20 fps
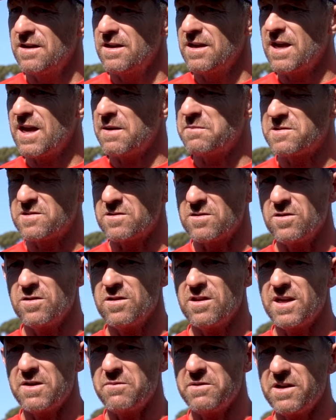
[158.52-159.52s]
Yeah,
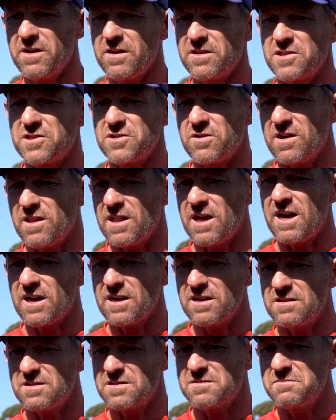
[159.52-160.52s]
absolutely. And we know that Jai
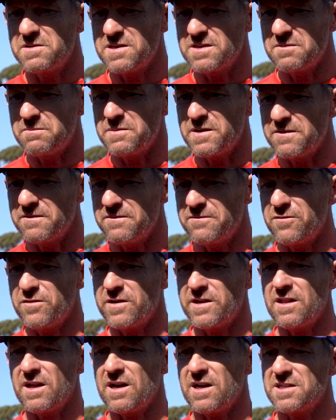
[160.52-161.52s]
Larkins missed a bit of
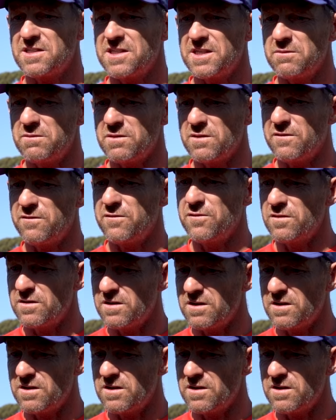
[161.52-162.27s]
footy last year with a foot,